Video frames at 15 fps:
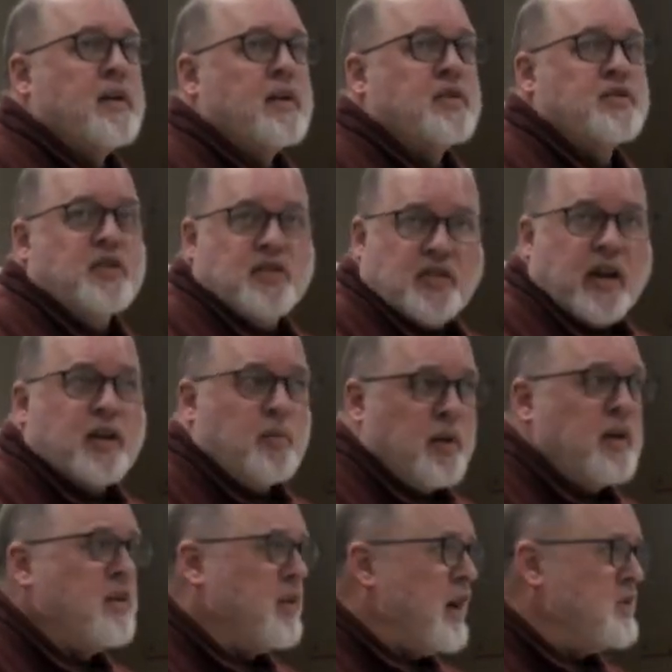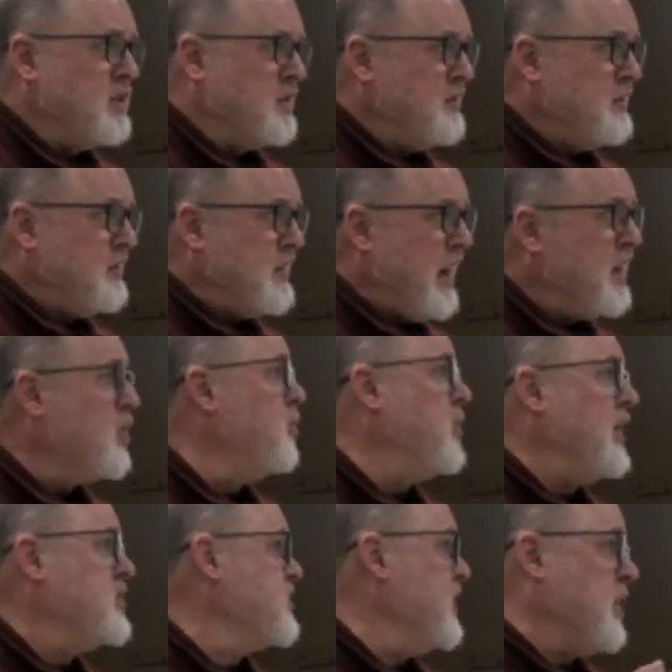Because in encyclopedia logic, Hegel
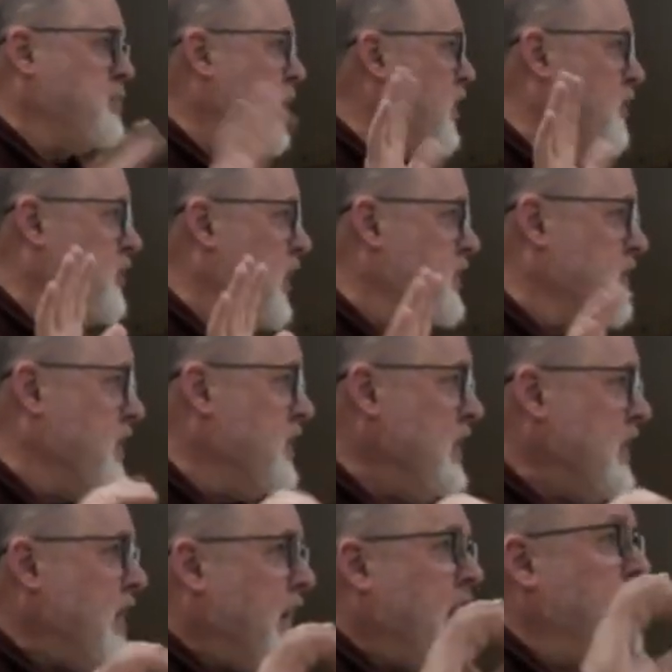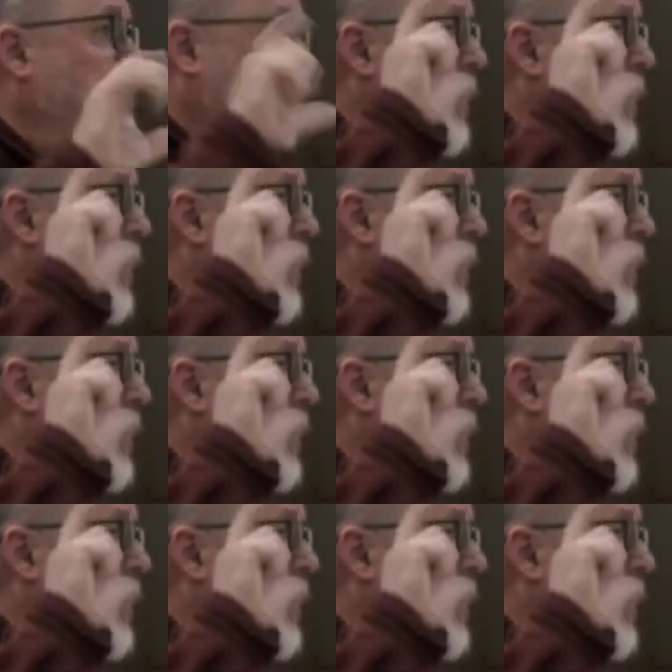basically, I'm paraphrasing, in